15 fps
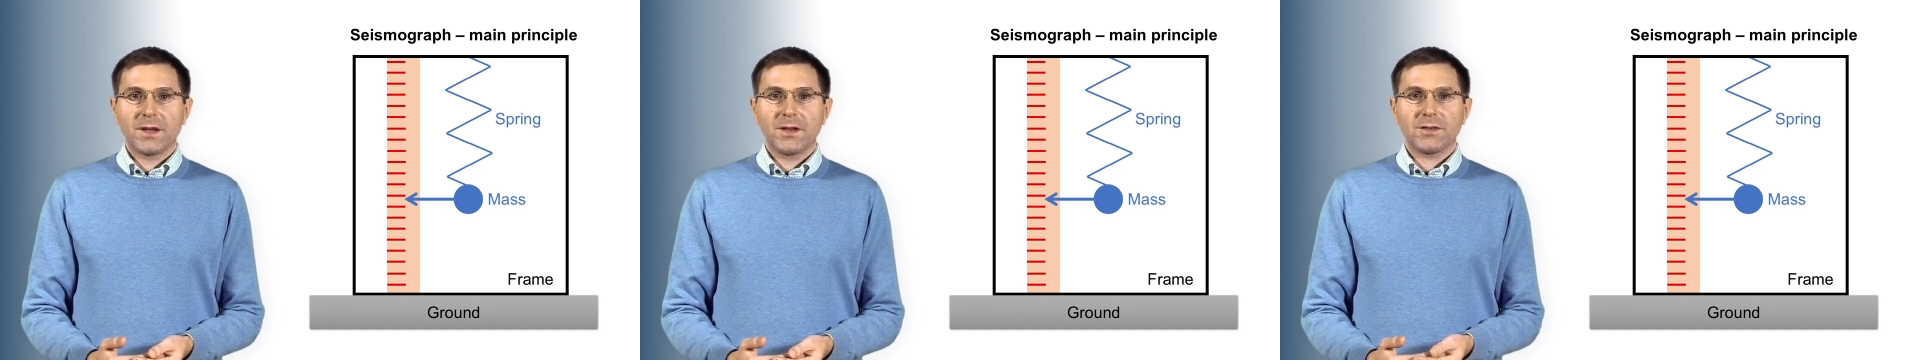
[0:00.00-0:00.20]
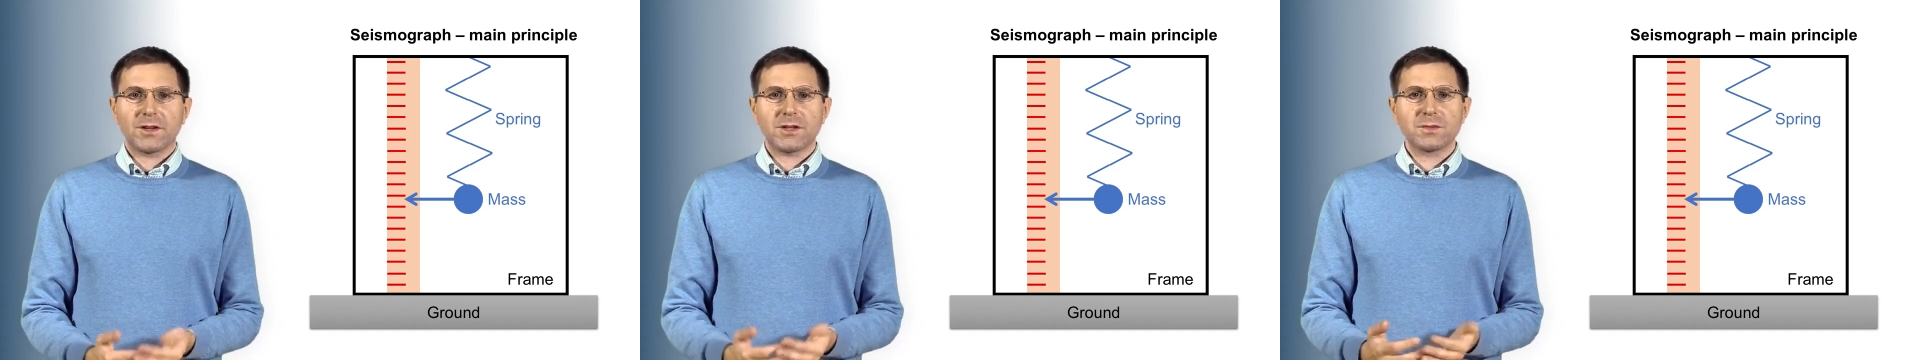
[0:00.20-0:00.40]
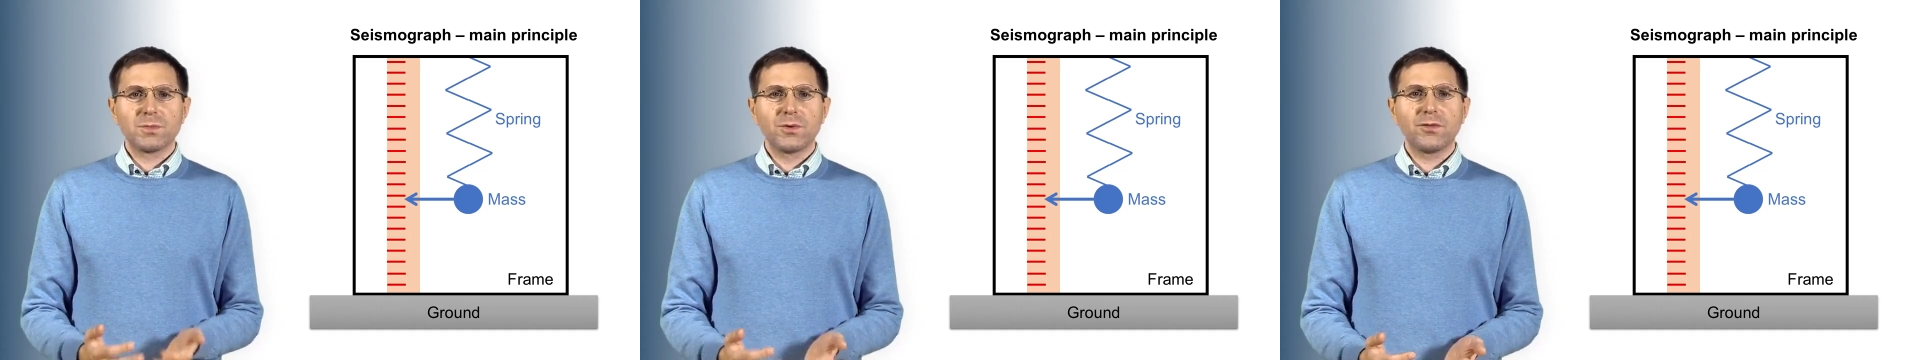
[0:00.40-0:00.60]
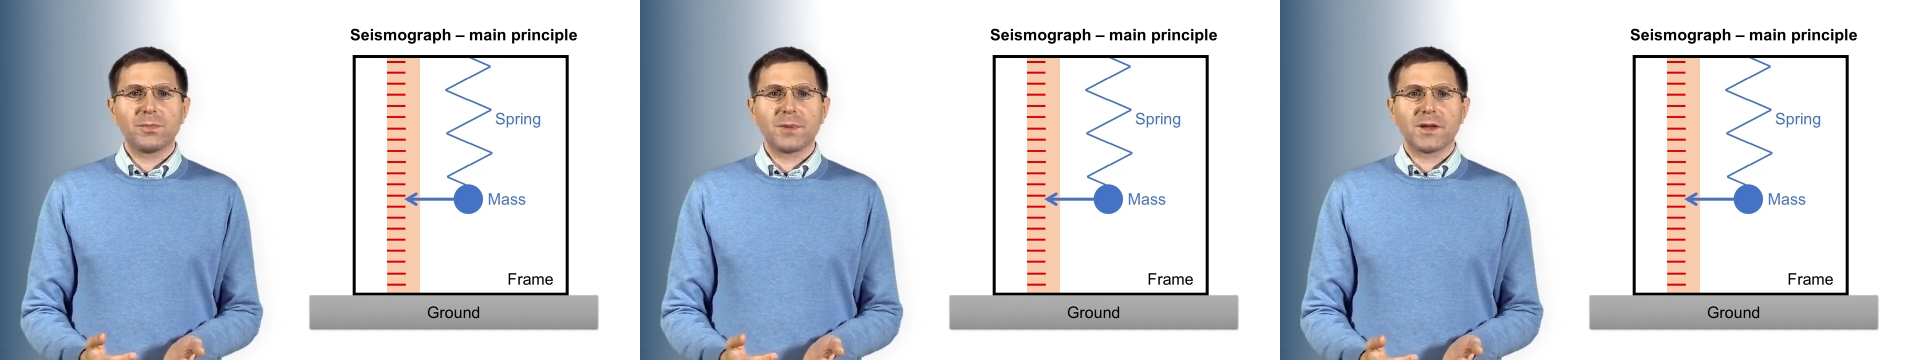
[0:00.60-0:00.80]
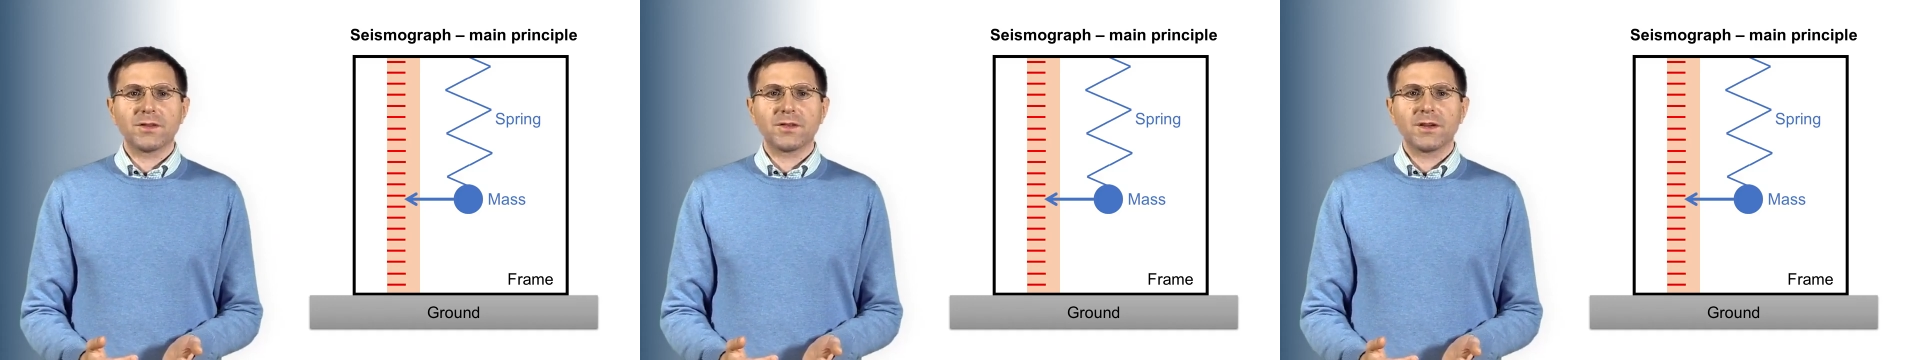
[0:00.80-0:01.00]
Such
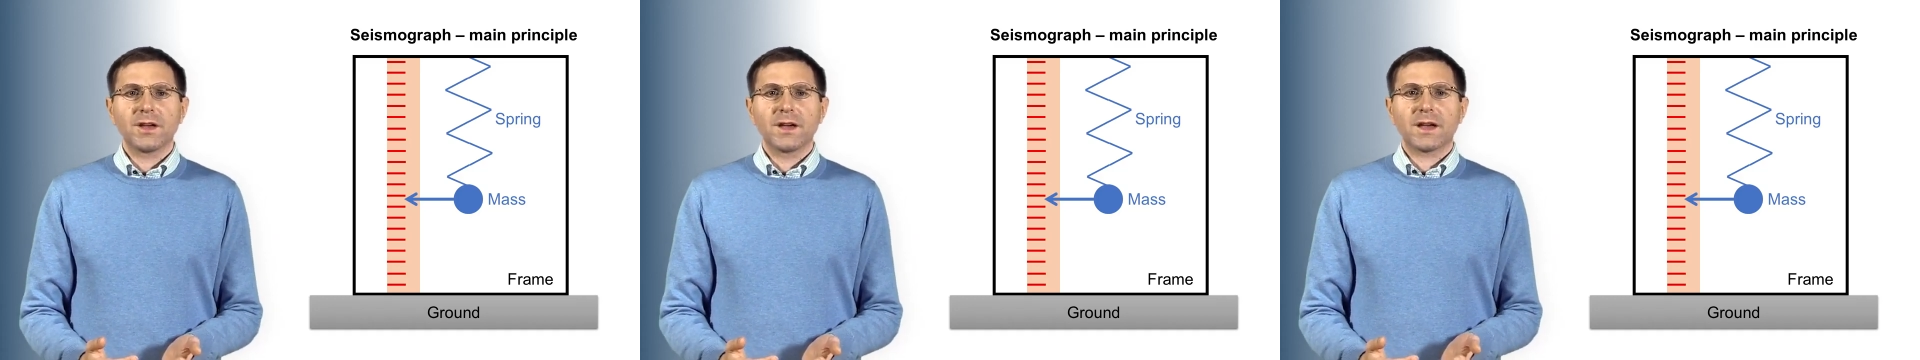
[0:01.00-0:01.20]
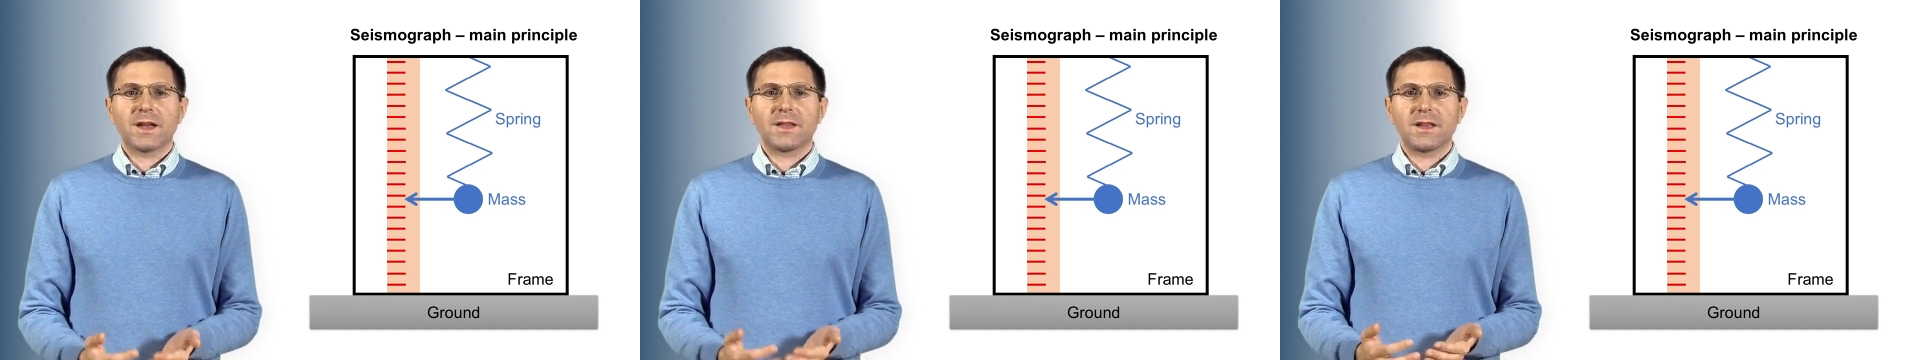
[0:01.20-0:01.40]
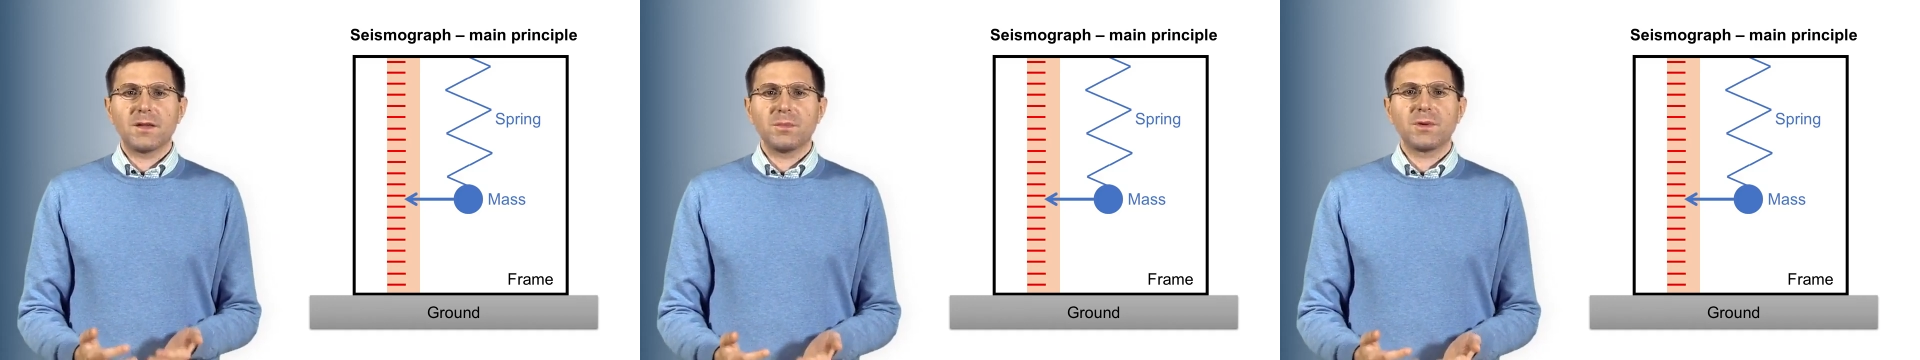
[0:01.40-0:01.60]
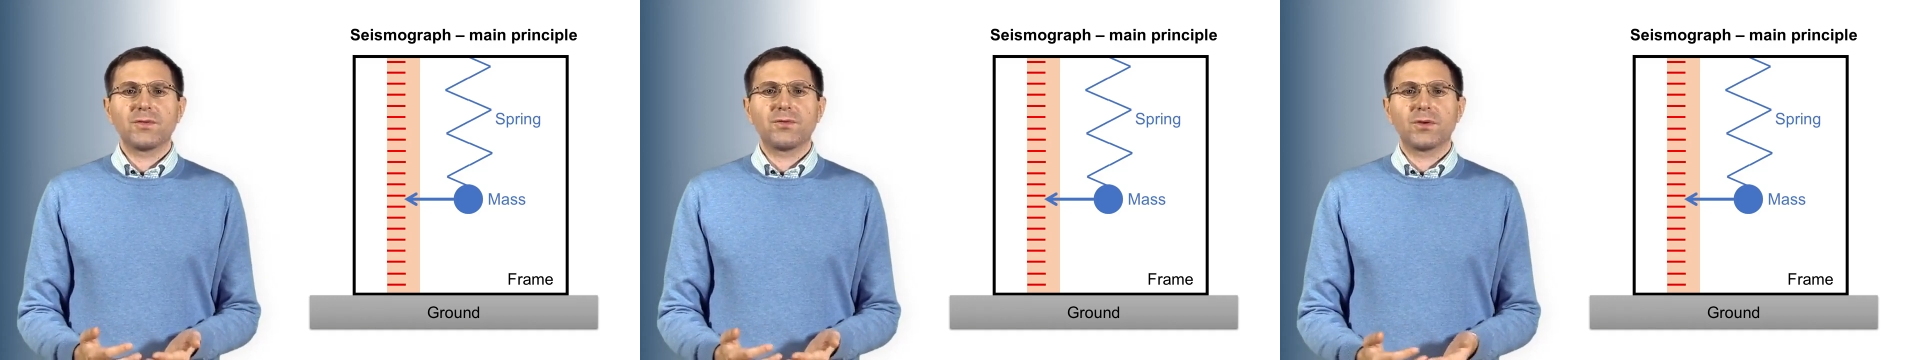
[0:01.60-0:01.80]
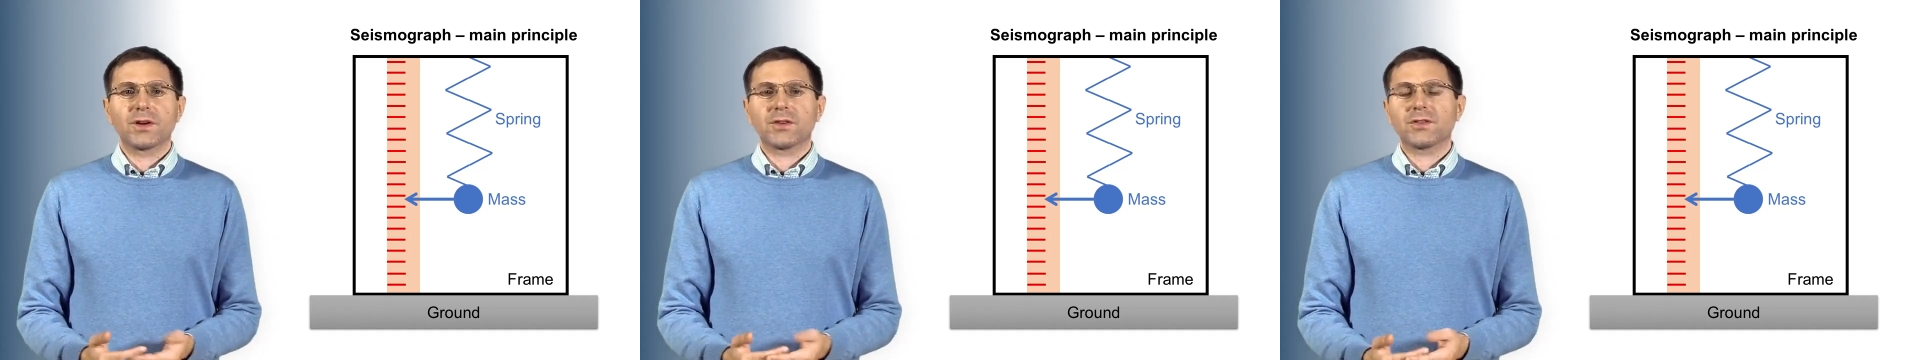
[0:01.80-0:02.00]
movement can then be, for